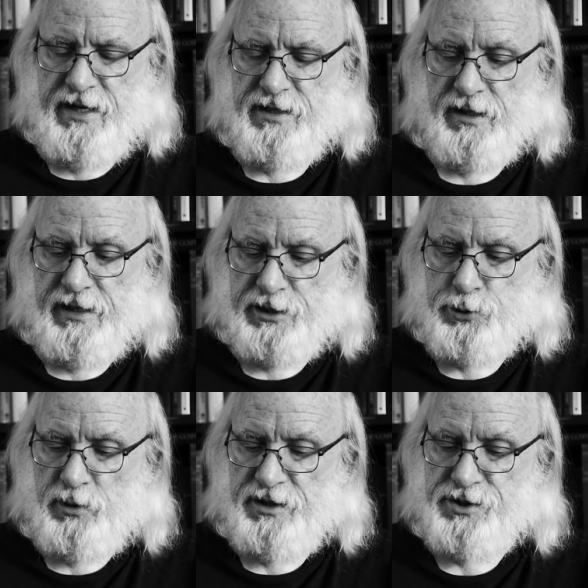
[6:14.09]

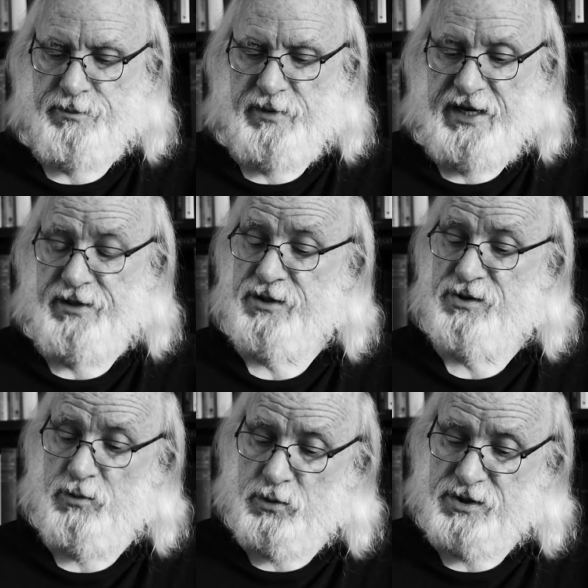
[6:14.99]
intellectualism in the
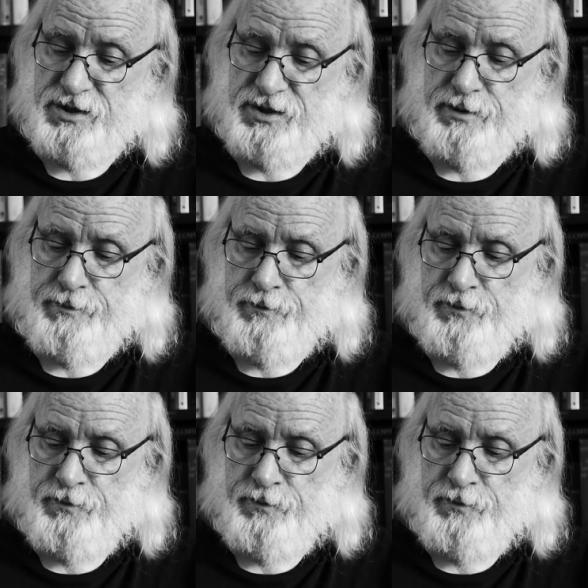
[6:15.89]
school system